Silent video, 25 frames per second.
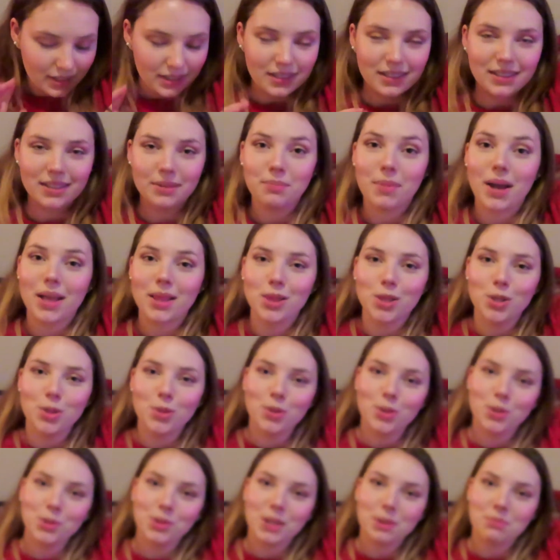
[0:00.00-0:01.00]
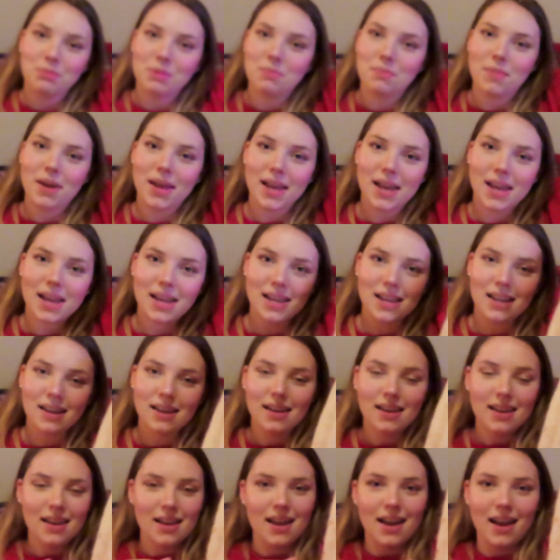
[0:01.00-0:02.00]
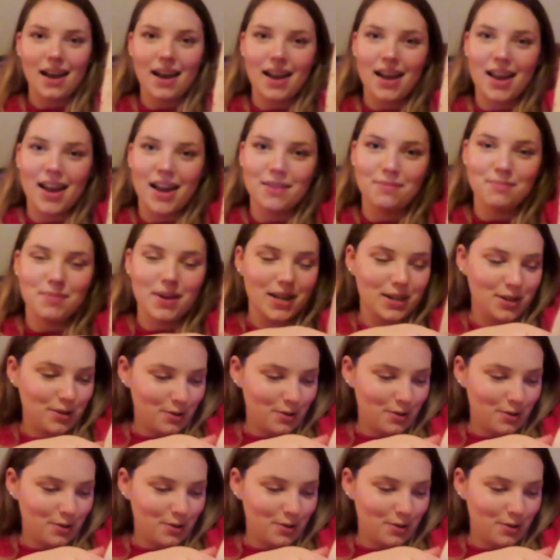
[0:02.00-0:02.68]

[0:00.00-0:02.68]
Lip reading: In my Lululemon bag, I have my